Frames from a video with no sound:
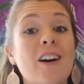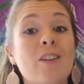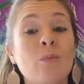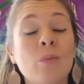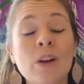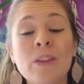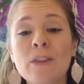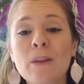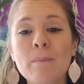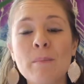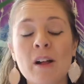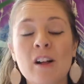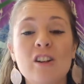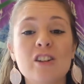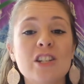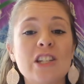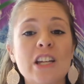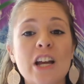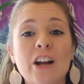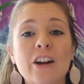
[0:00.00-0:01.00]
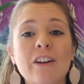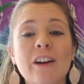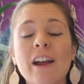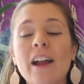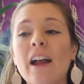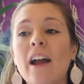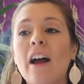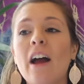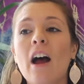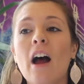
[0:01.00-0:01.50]
with the
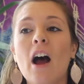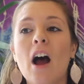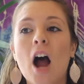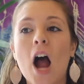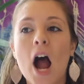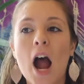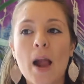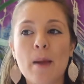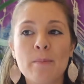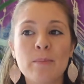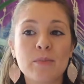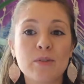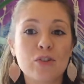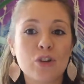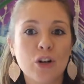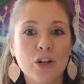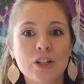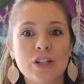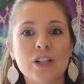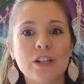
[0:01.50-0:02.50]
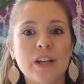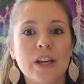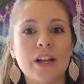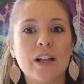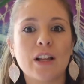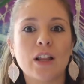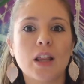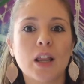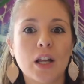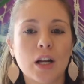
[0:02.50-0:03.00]
military, I'm starting to like
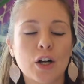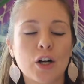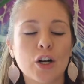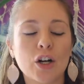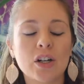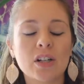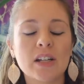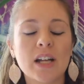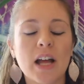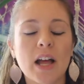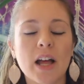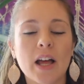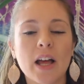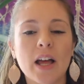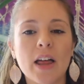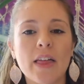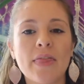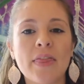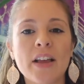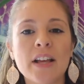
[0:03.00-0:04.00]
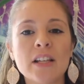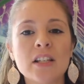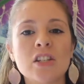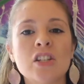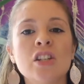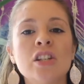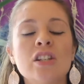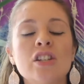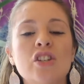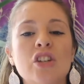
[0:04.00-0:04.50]
learn things
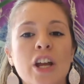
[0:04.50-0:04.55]
can